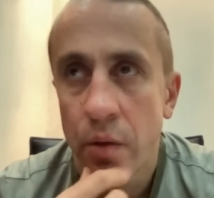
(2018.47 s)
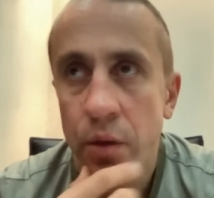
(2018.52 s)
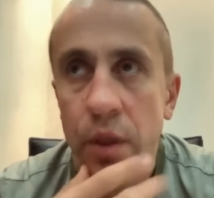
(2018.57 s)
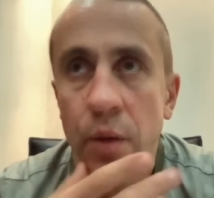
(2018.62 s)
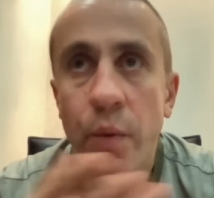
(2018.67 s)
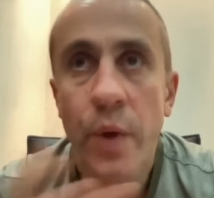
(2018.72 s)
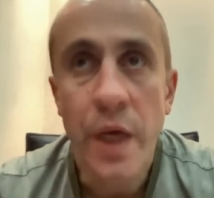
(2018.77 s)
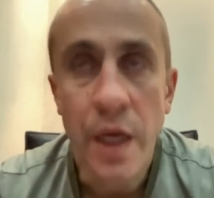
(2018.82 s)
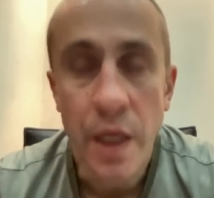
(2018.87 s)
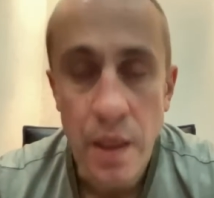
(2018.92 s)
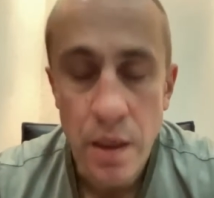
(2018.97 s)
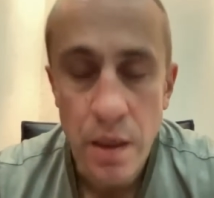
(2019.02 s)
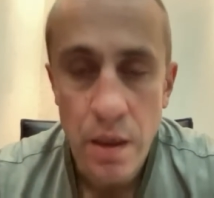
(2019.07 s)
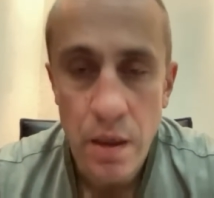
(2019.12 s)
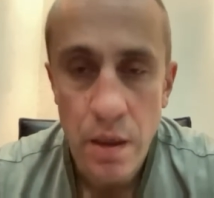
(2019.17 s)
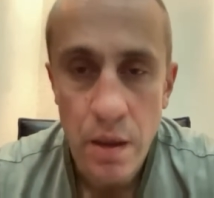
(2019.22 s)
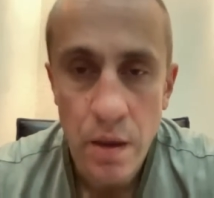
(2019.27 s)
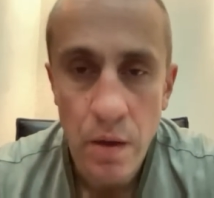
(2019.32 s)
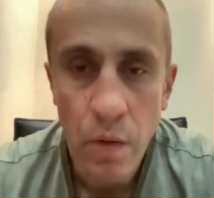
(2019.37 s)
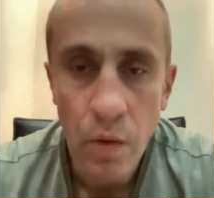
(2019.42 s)
can wait,
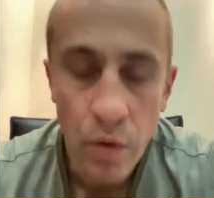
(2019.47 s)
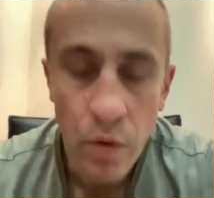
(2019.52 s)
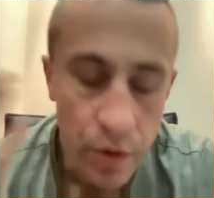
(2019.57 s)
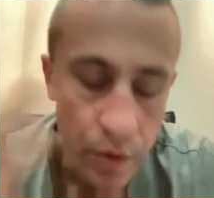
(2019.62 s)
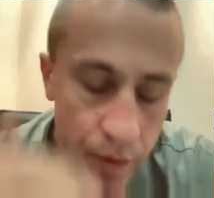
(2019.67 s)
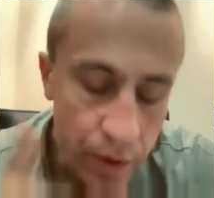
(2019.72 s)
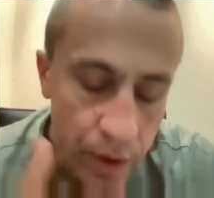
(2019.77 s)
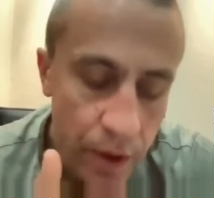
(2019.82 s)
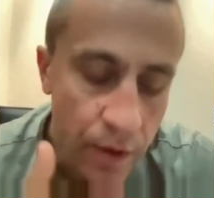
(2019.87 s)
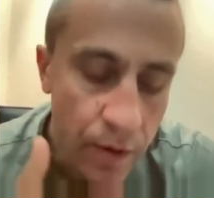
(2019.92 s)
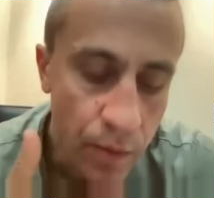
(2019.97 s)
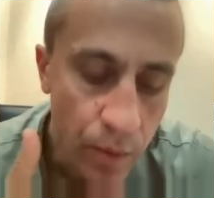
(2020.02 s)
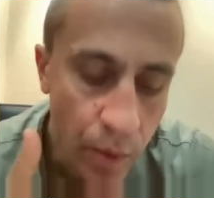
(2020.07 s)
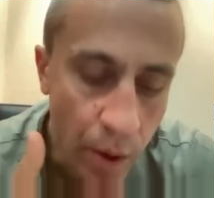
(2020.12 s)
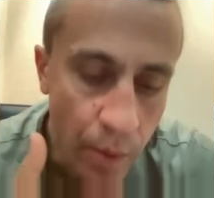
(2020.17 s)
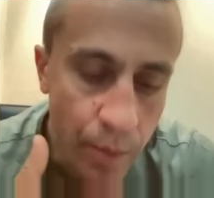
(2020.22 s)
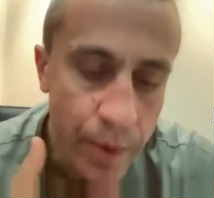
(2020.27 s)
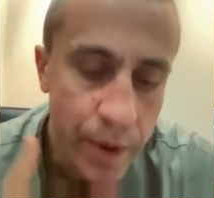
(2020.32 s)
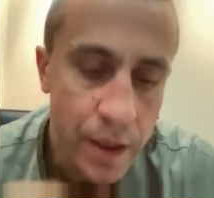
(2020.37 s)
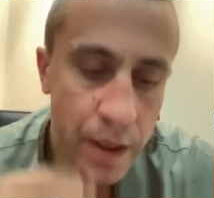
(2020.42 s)
or you can
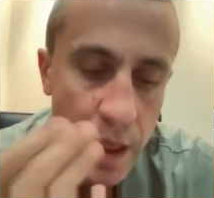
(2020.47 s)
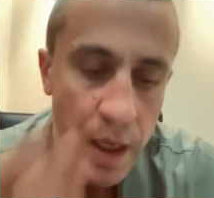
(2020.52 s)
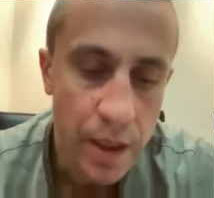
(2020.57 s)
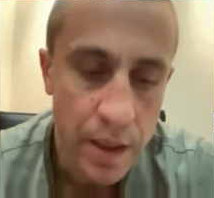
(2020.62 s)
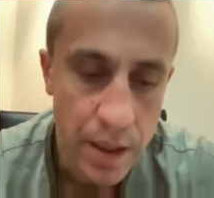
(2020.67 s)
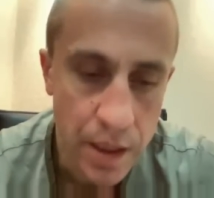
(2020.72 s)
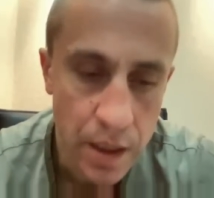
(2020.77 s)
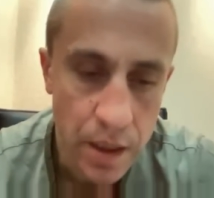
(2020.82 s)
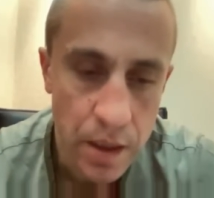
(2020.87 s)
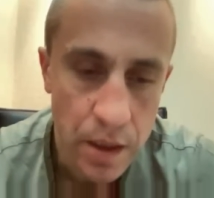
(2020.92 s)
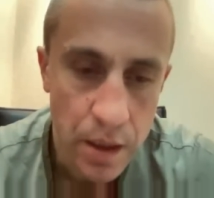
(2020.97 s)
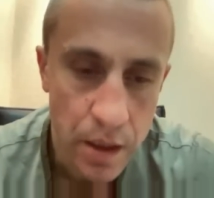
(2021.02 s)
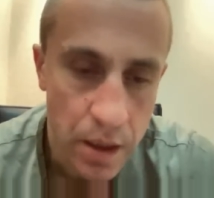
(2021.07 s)
swap and exit.